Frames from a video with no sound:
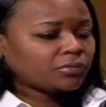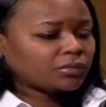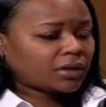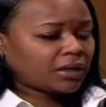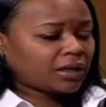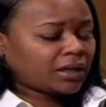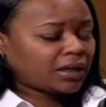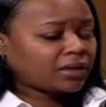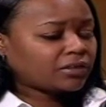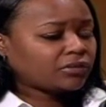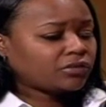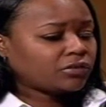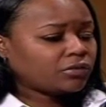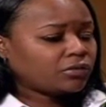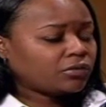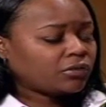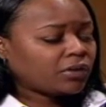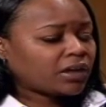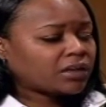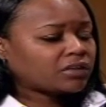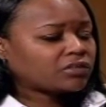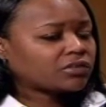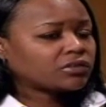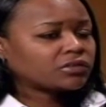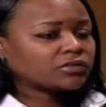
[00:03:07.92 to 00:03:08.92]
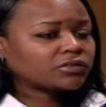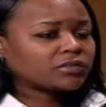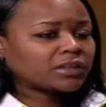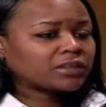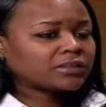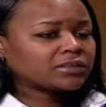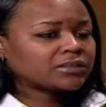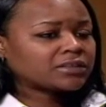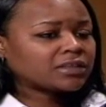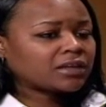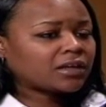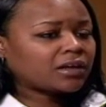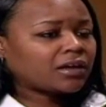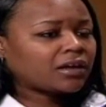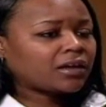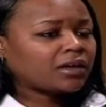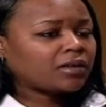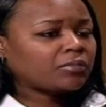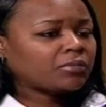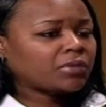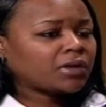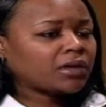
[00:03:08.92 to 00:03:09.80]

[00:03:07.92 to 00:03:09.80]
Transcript: I had two grandchildren at the time.